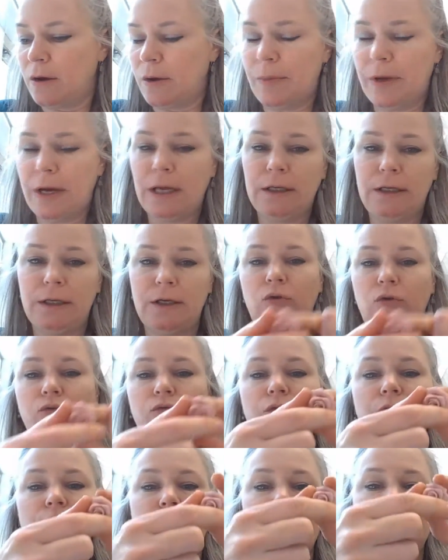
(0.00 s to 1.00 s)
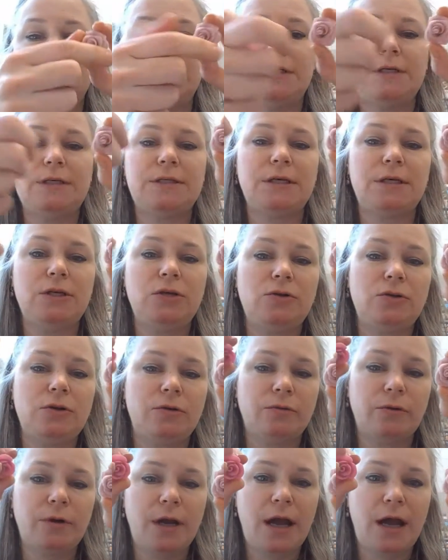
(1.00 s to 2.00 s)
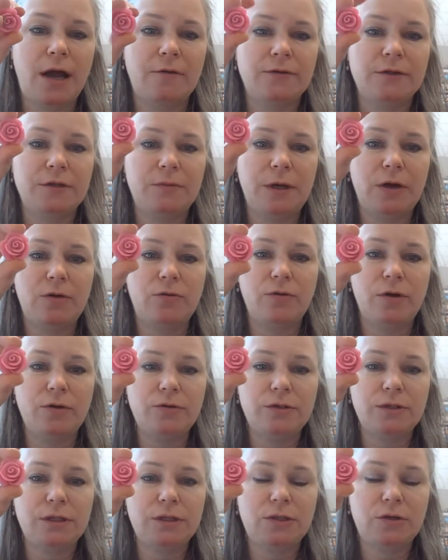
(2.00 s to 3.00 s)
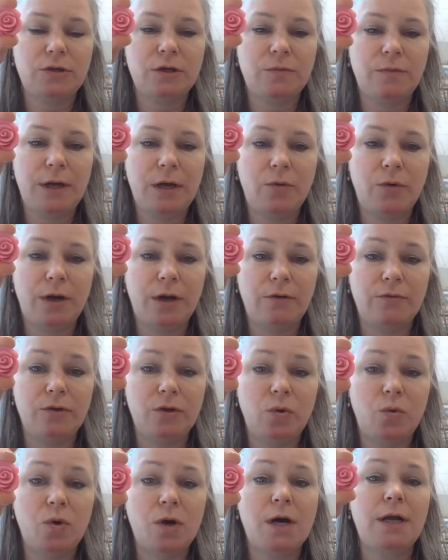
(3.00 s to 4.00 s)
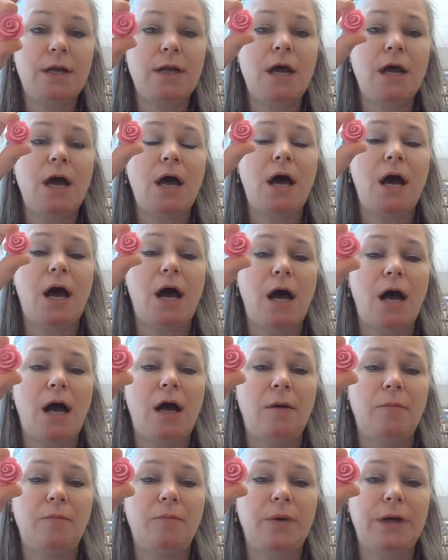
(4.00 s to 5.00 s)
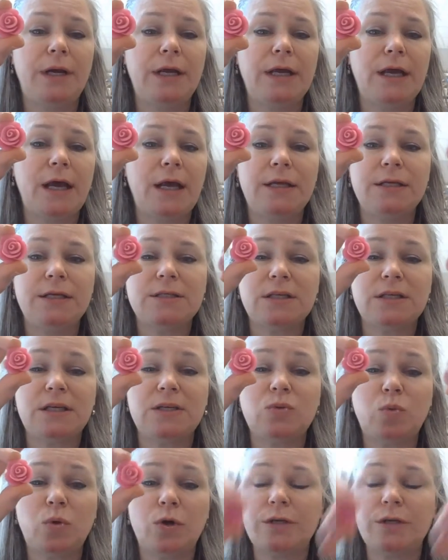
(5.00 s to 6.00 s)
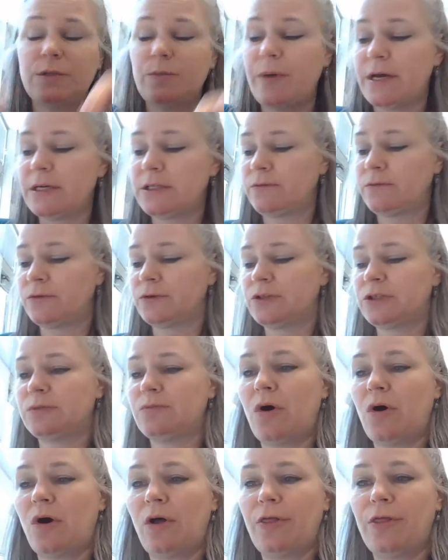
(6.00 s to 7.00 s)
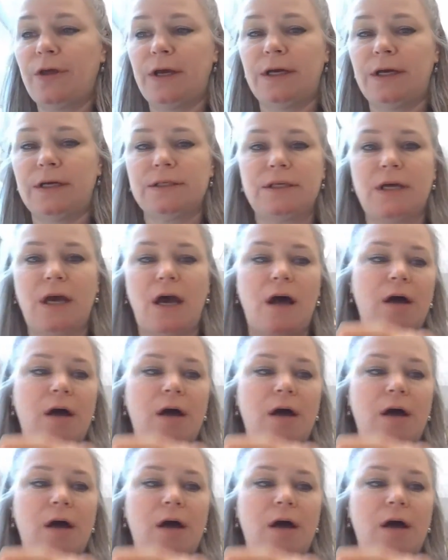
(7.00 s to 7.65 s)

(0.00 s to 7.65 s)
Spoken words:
my little roses. And you don't have to make roses, you can make whatever you want, but again, it works best for small things.